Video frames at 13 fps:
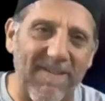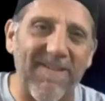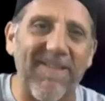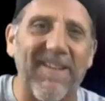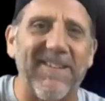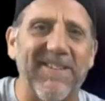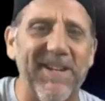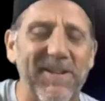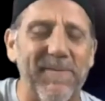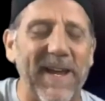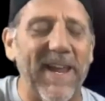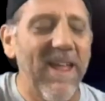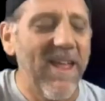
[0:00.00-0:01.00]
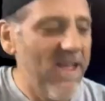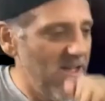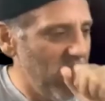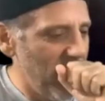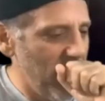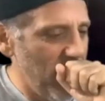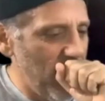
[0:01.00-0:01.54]
Excuse me.
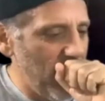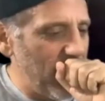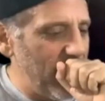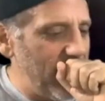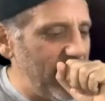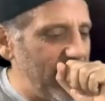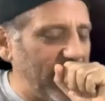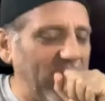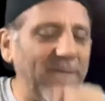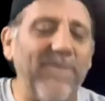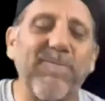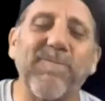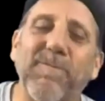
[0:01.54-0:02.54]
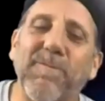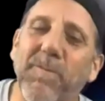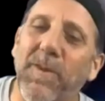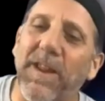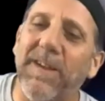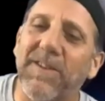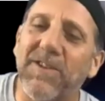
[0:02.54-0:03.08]
I'm
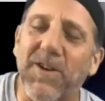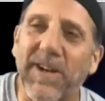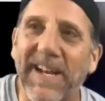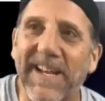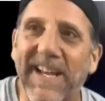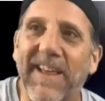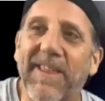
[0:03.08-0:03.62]
choking to death.